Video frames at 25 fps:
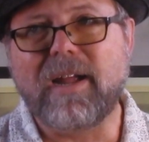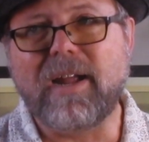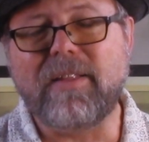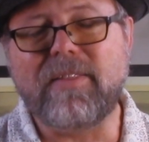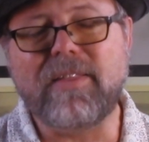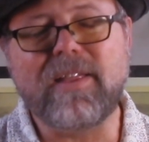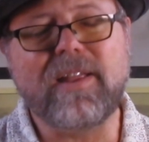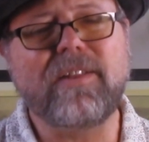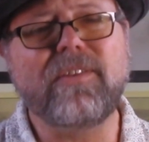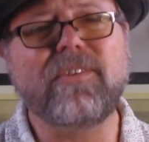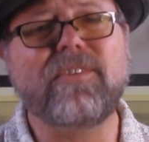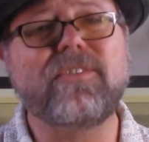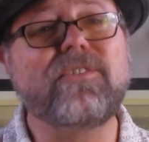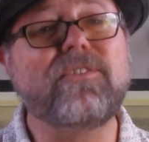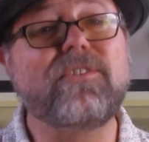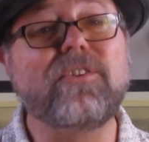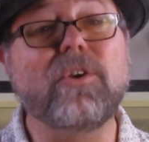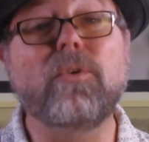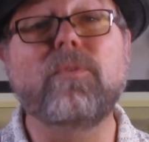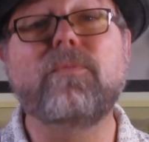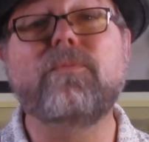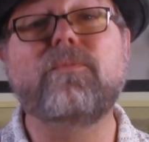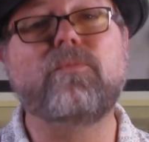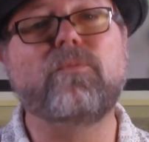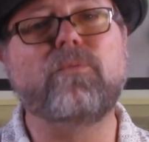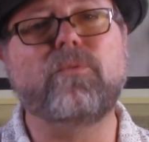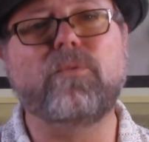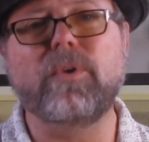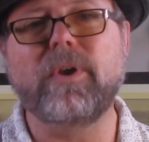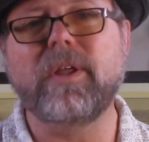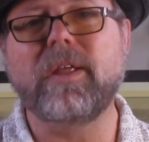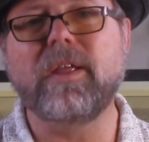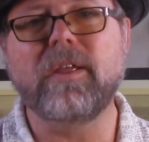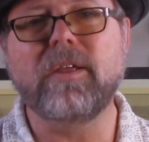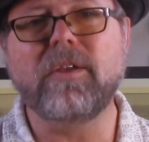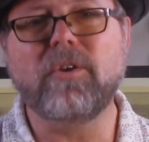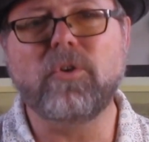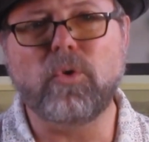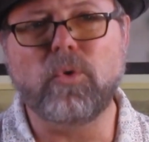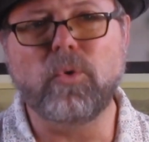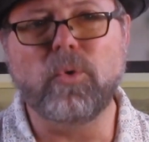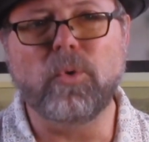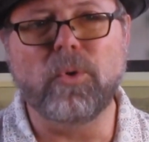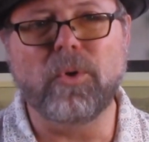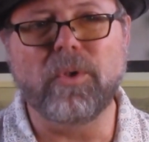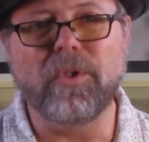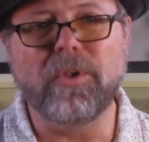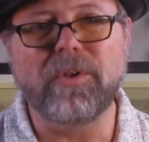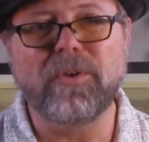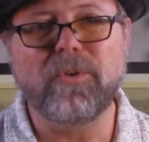And that is so friggin'
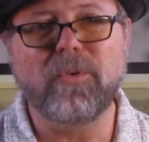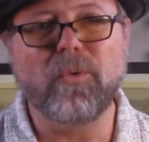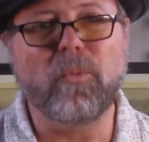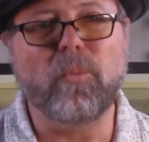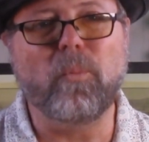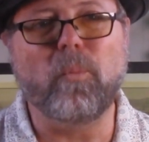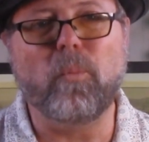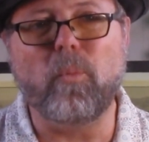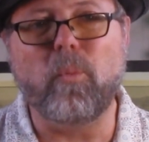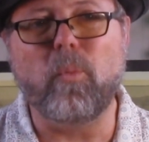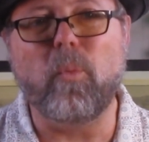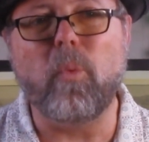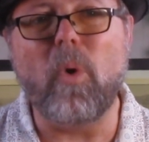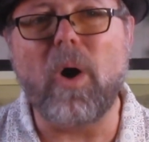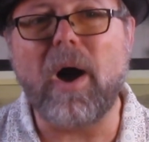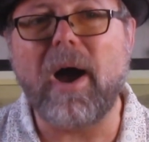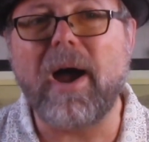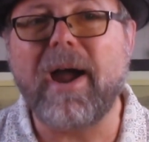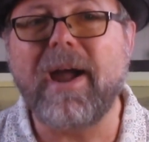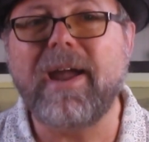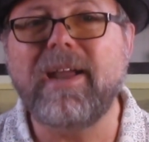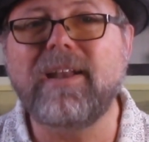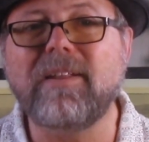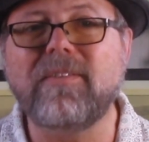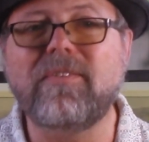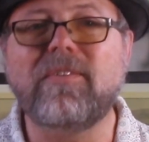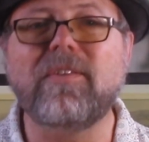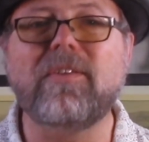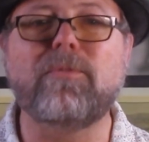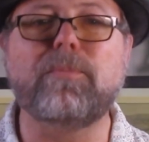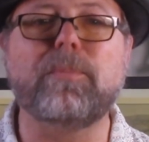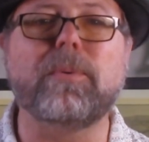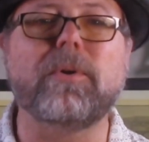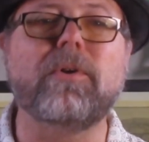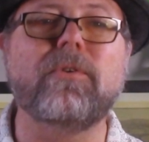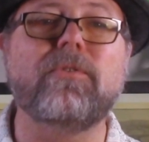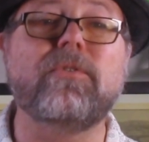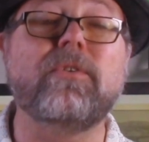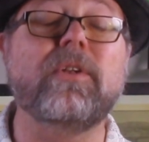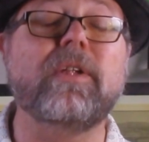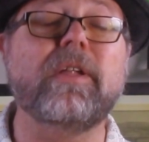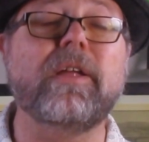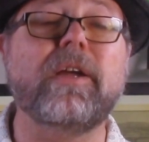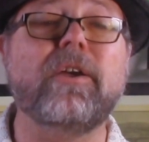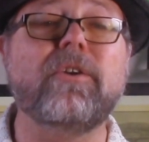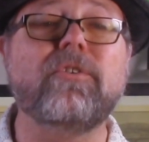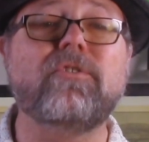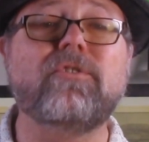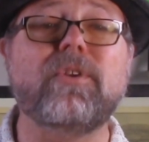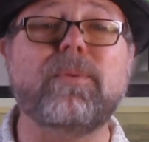cool. Why did this personal
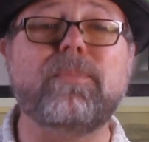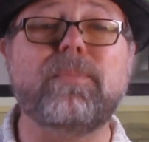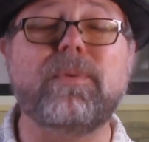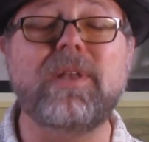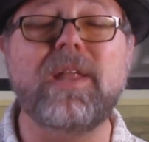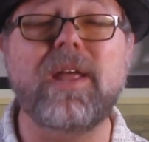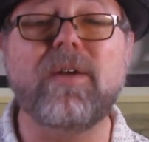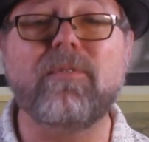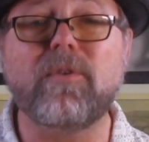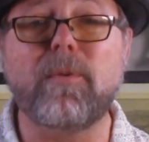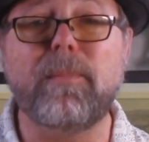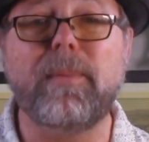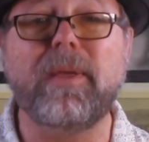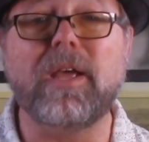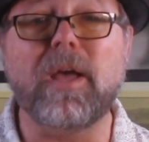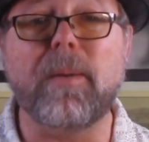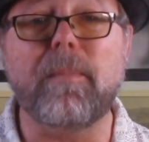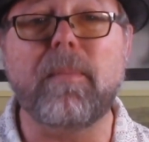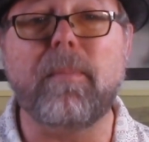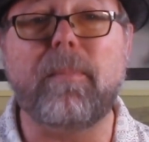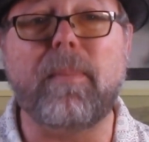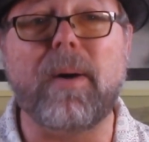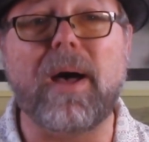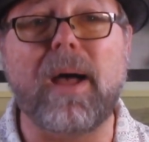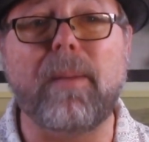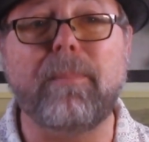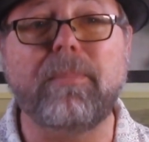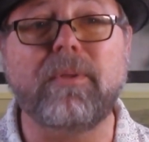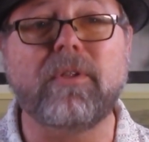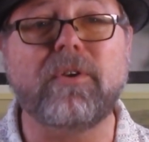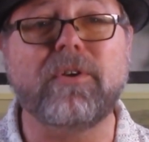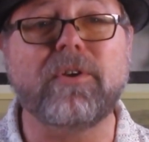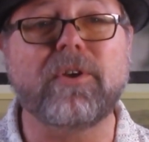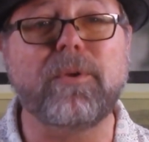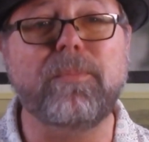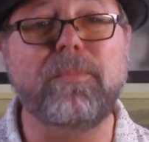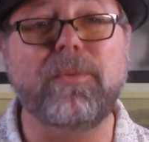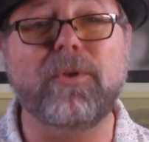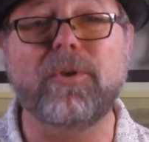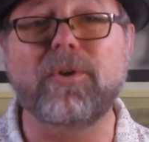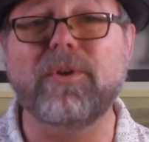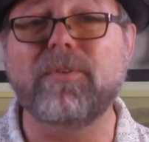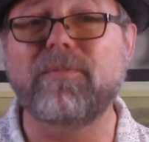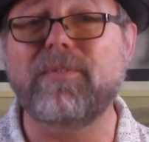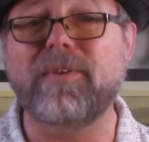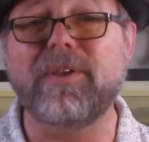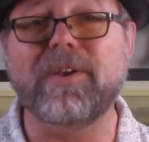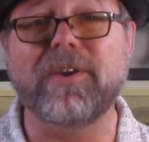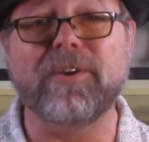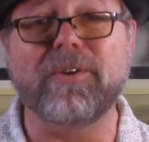airship never become a popular commuter
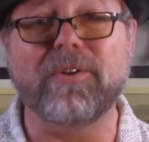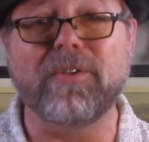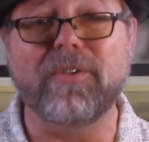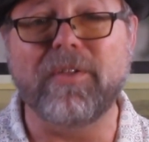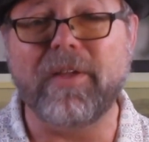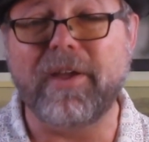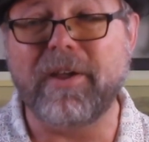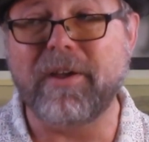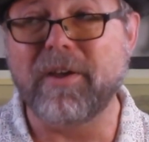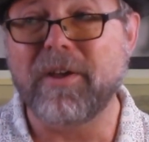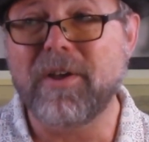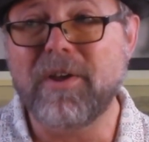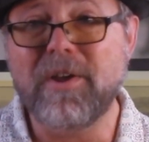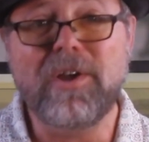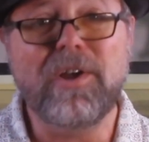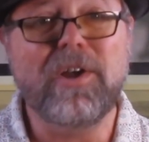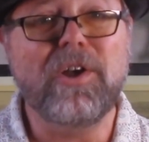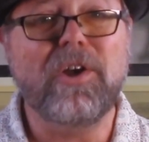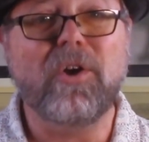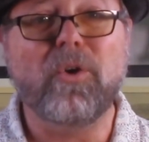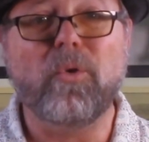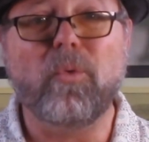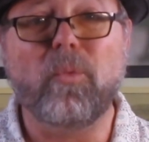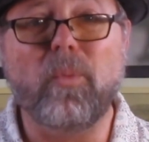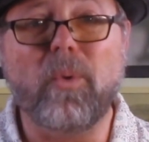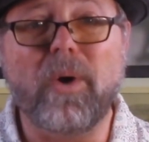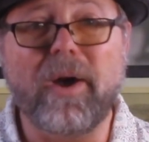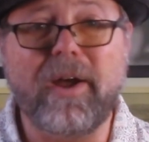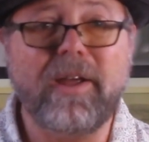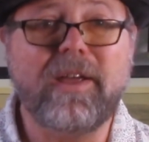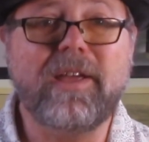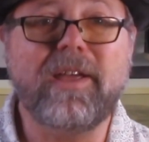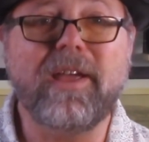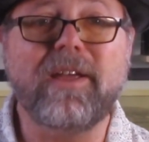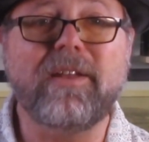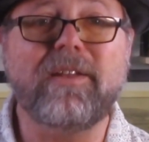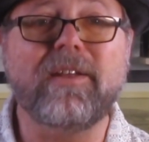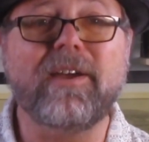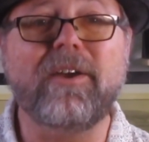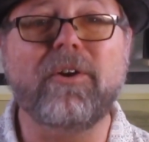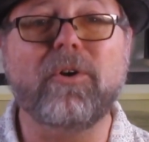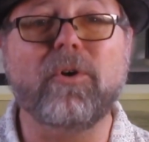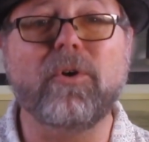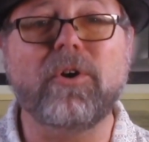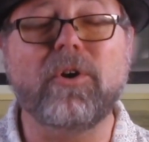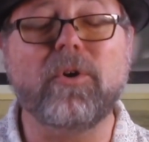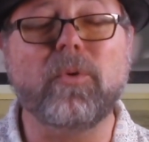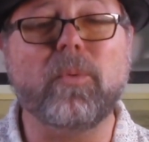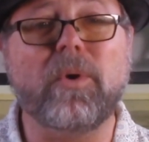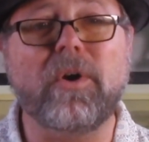vehicle? Like, why can't I
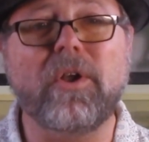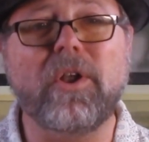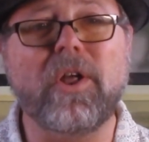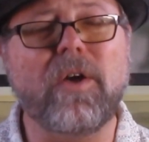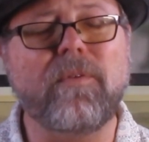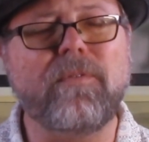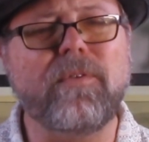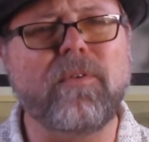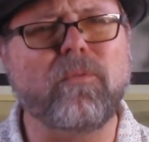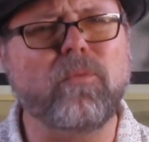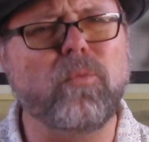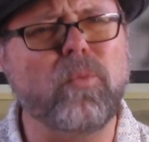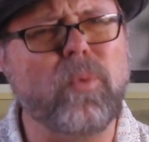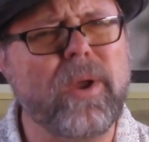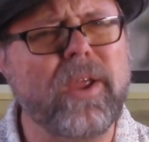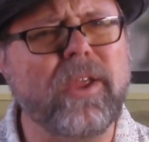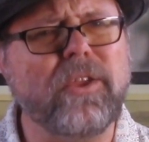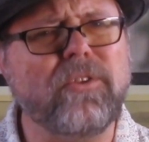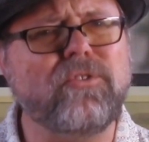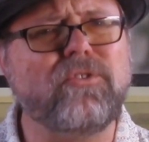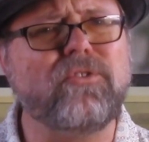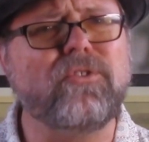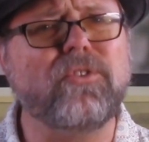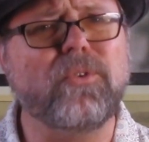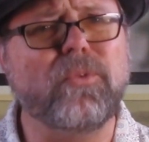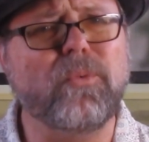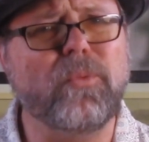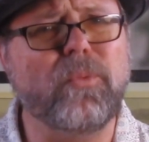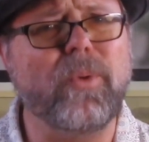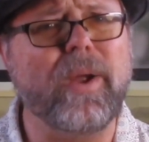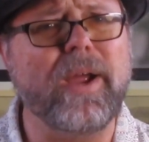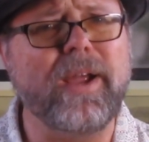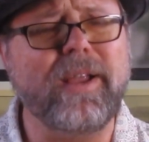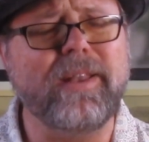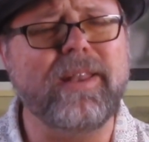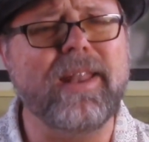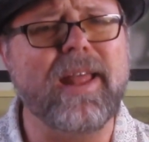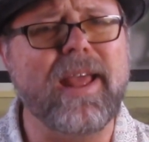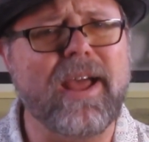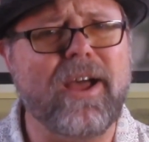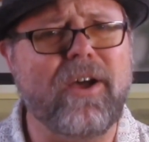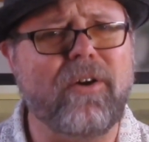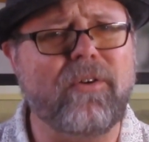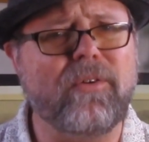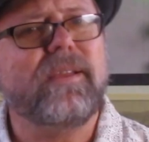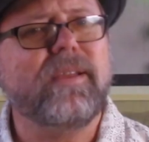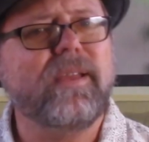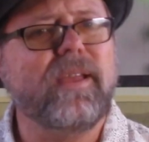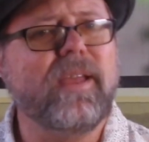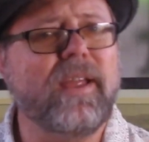order one off of Wish right now?
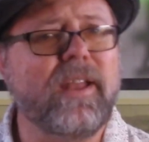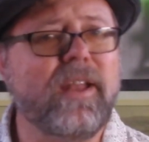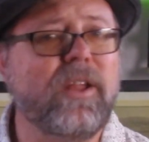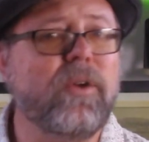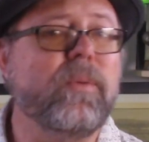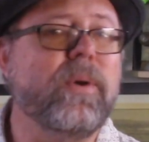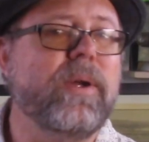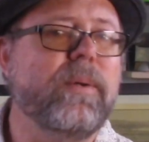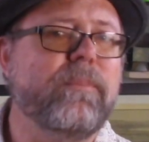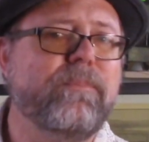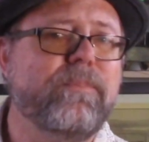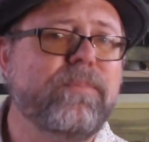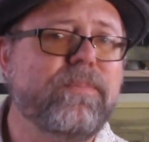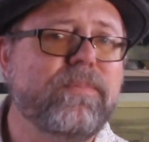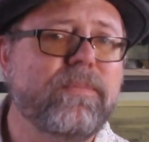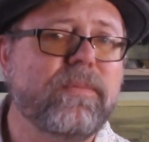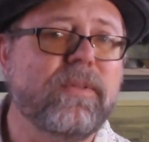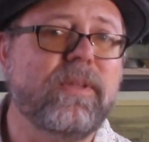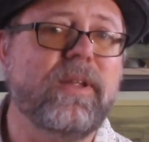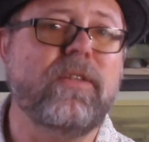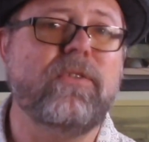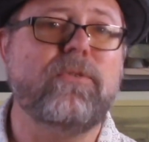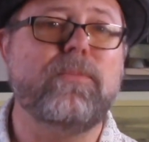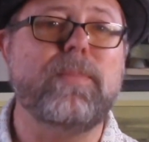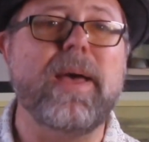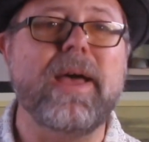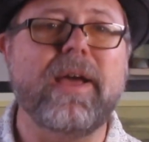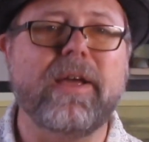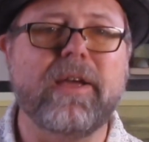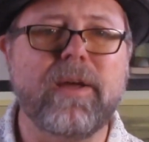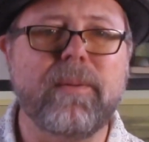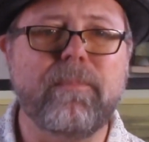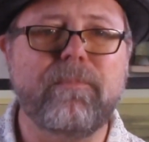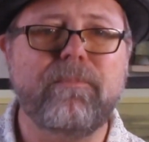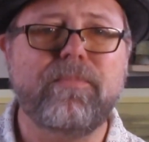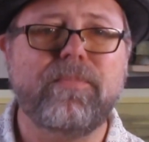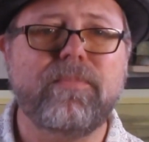Anyway, let's back up.